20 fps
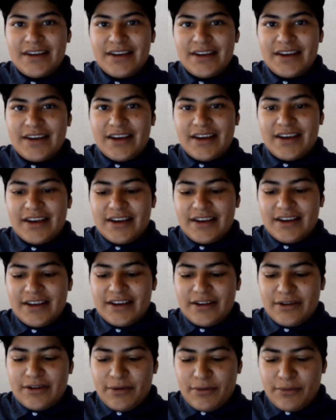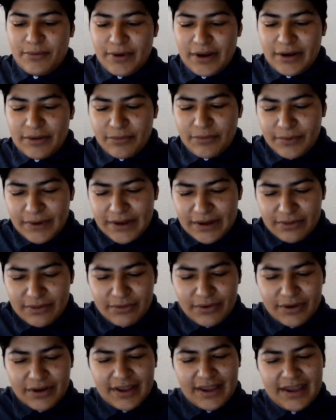And when we
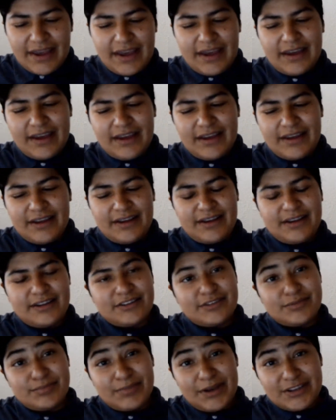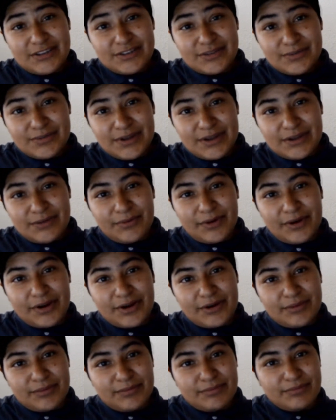look at specimen, we're going
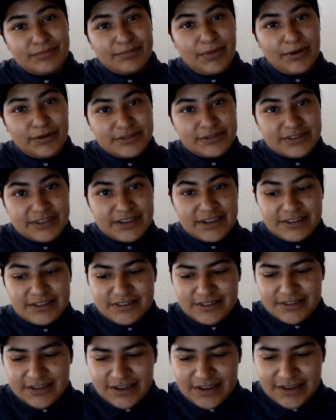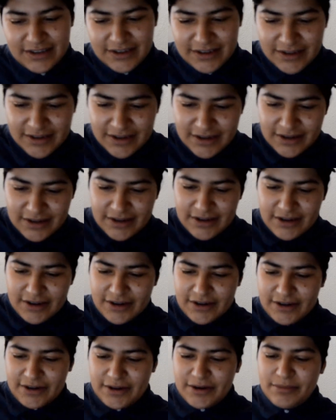to mostly see
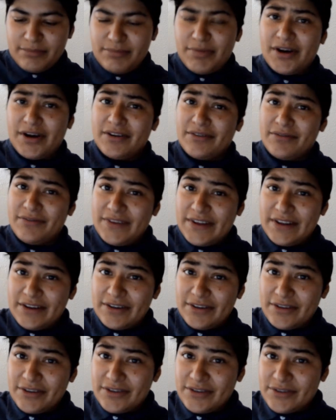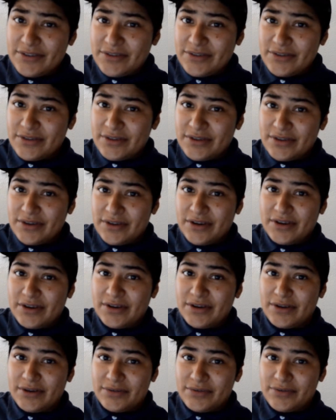bottom feeders,
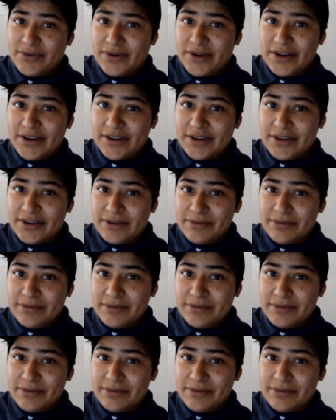fauna,